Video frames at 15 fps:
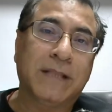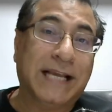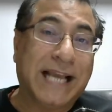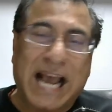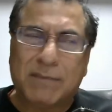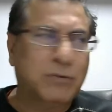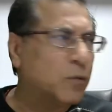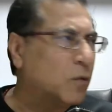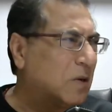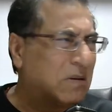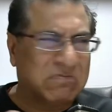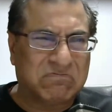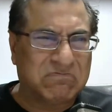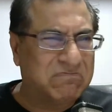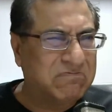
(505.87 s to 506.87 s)
The cabs
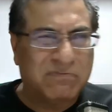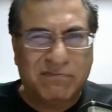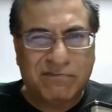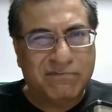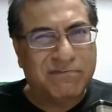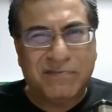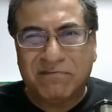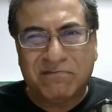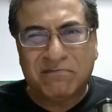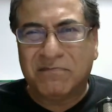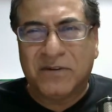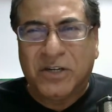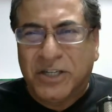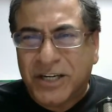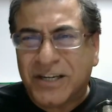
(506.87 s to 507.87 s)
were
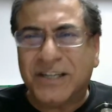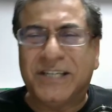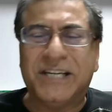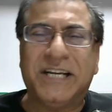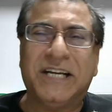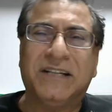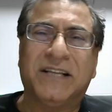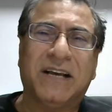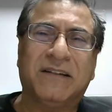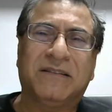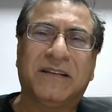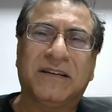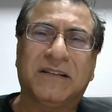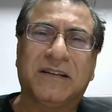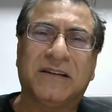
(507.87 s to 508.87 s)
dirty.
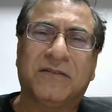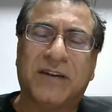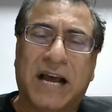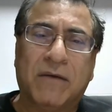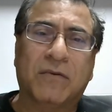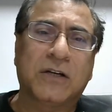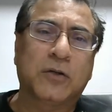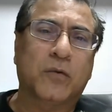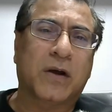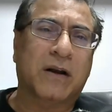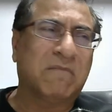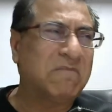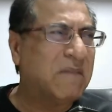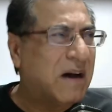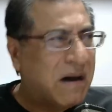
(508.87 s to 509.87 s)
The drivers
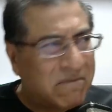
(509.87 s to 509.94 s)
were